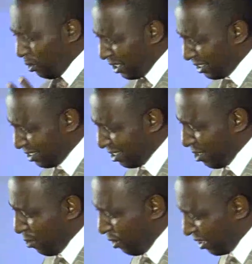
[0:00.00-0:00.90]
do it
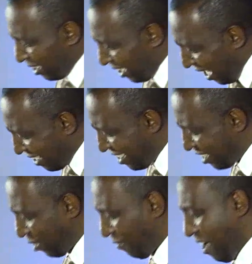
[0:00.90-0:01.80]
with
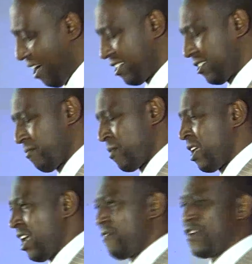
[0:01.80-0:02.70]
gladness of heart.
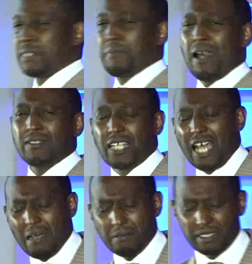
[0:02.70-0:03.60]
If your spouse
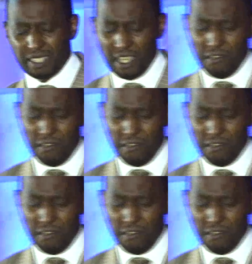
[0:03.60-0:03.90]
comes